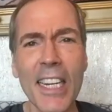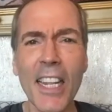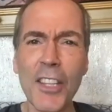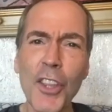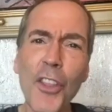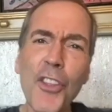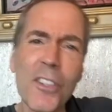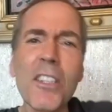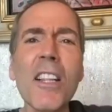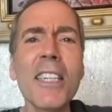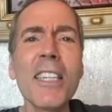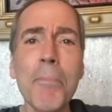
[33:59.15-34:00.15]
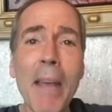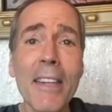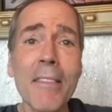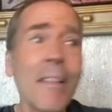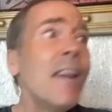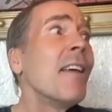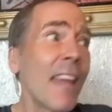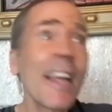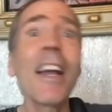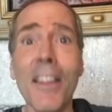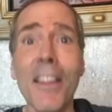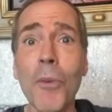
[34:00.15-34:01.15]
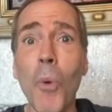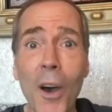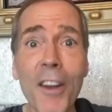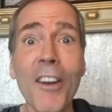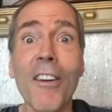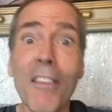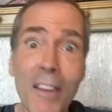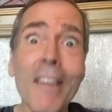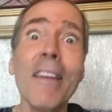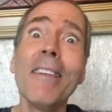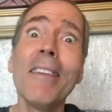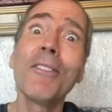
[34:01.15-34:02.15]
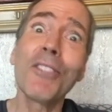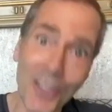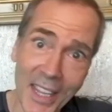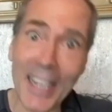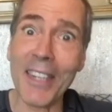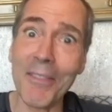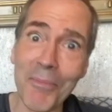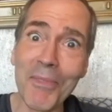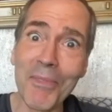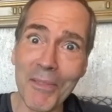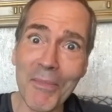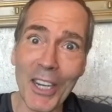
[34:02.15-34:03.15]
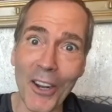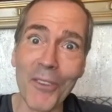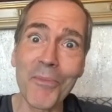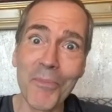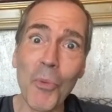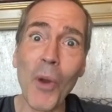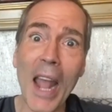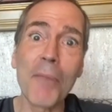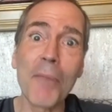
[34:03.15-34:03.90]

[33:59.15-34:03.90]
Like the third-class men, they got in the water, so they, you know, had